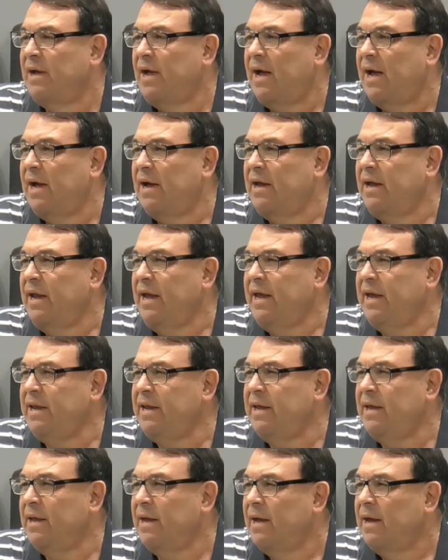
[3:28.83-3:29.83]
And
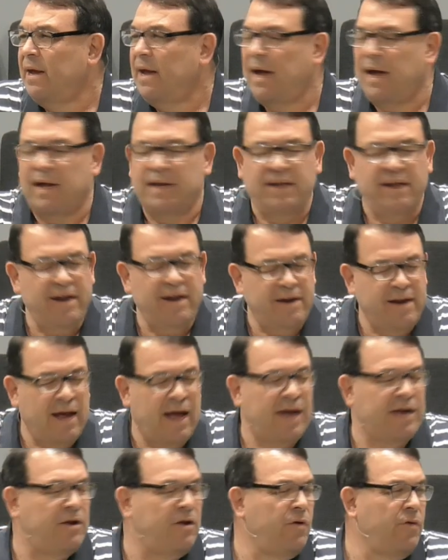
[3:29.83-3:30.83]
he did
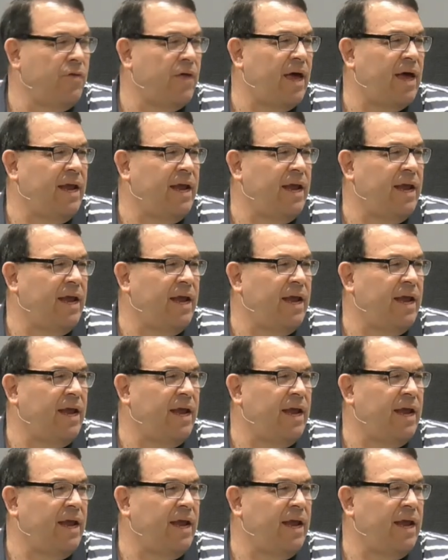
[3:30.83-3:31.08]
not do that.